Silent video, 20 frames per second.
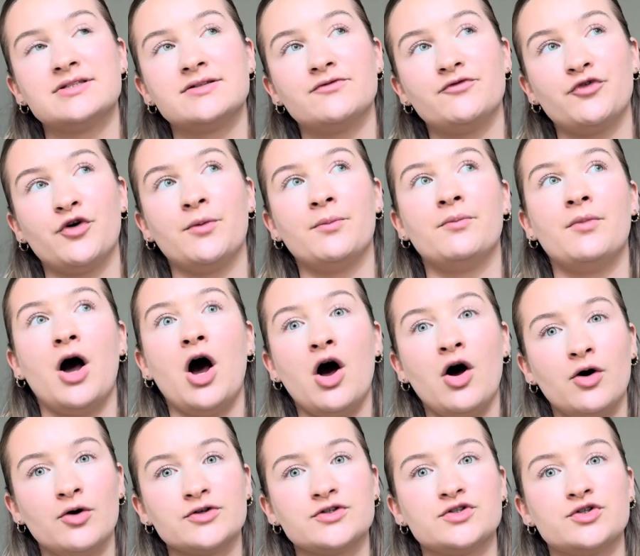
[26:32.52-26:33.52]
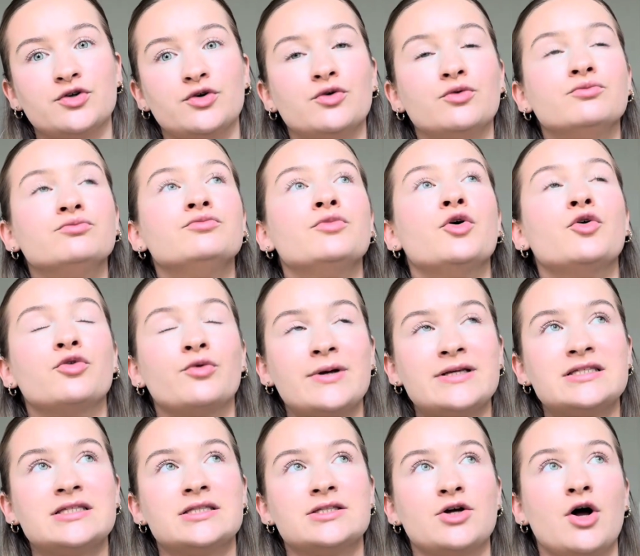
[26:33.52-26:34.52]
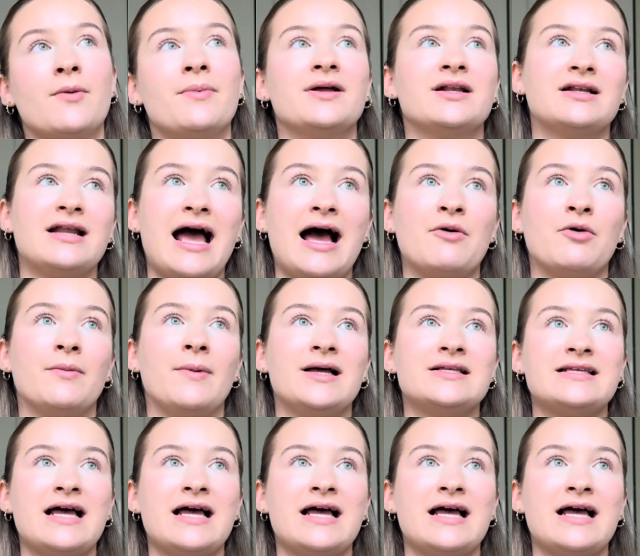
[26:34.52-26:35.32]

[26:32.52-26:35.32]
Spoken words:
from our hostel all the way to the top and an hour back